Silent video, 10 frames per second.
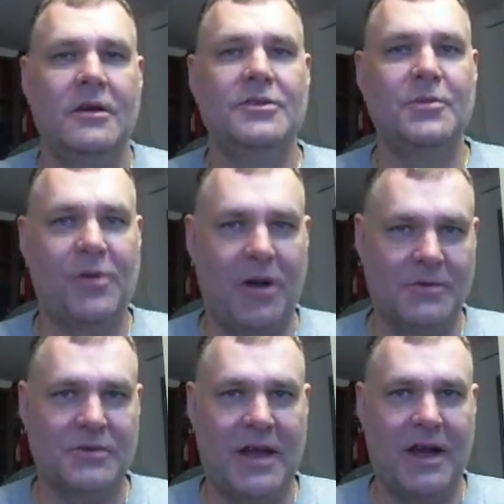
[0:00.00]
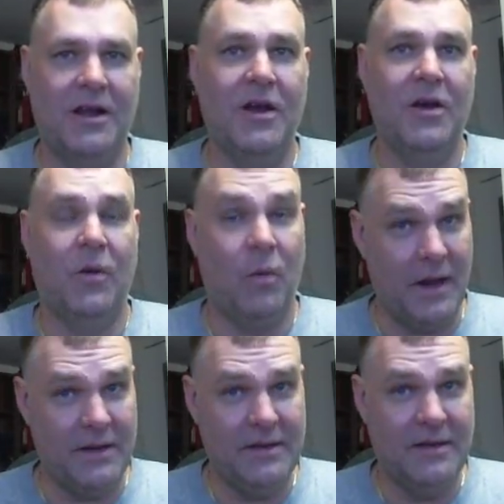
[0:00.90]
Two problems with that.
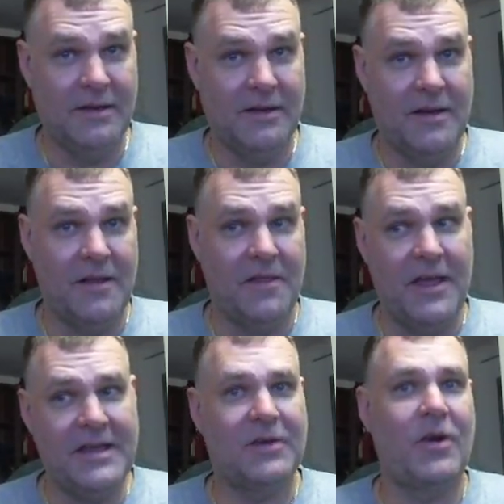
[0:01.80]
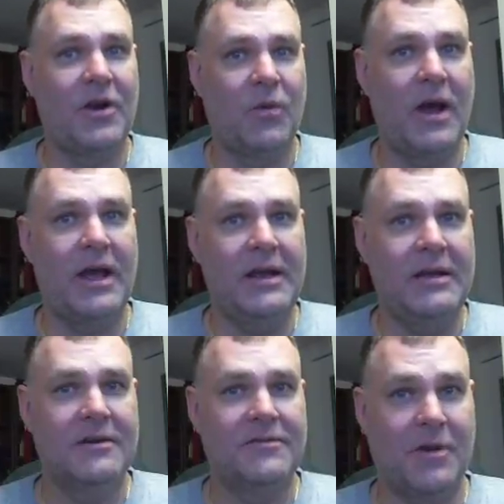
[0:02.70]
One, they can run away
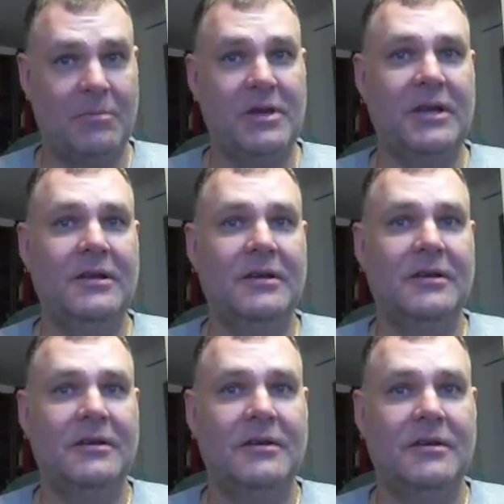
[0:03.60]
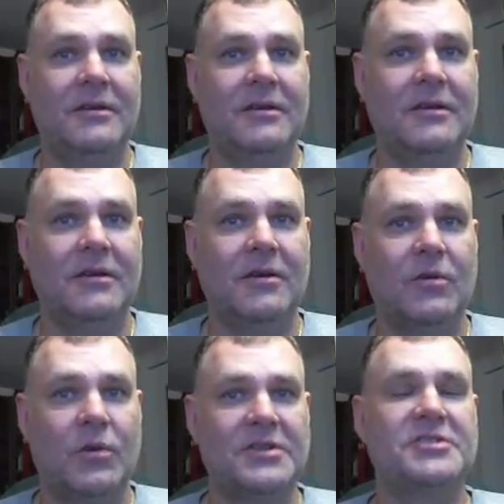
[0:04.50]
from me,
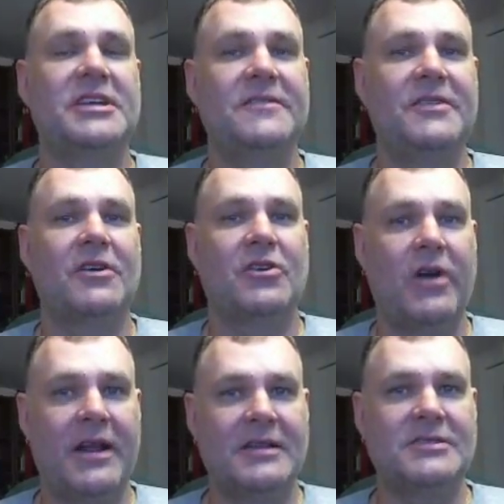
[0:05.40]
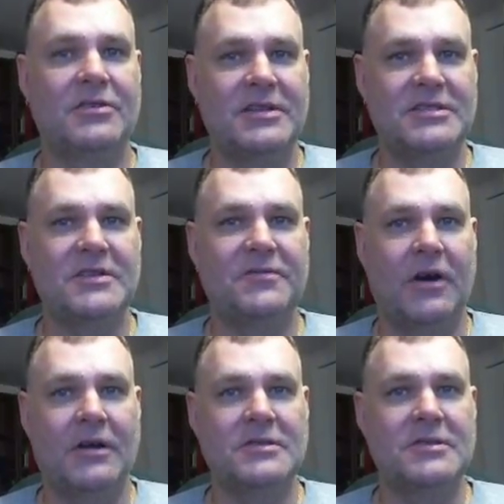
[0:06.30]
receive their credits, their DZ
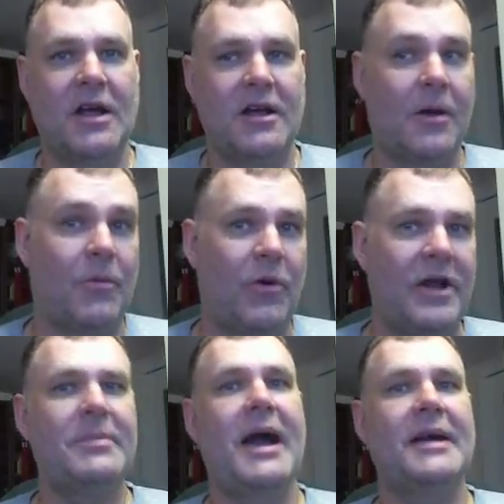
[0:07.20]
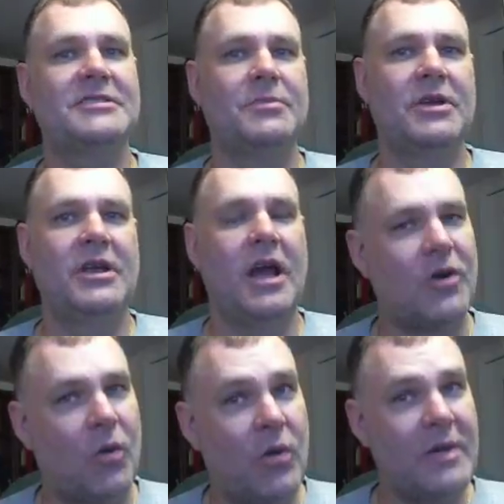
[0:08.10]
funds, come right back to me and
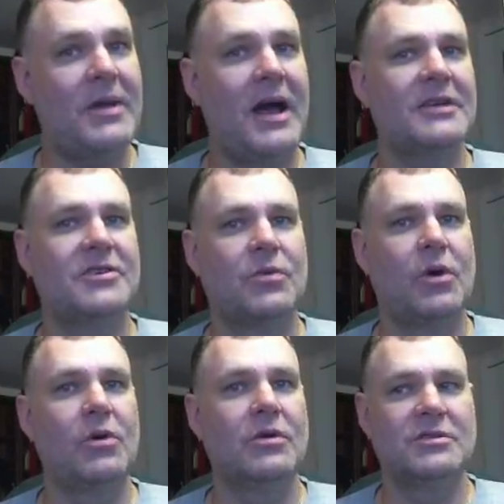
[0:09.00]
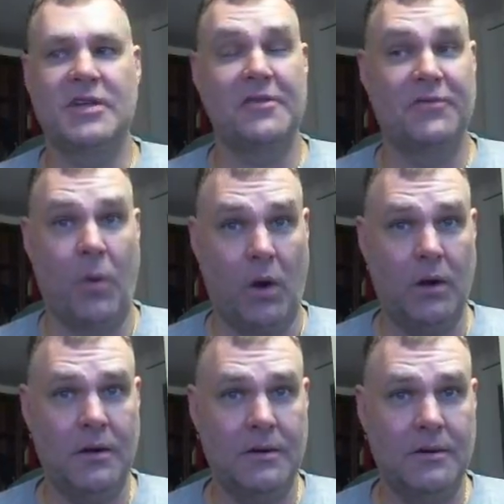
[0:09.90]
go right back to Rogue, say 4,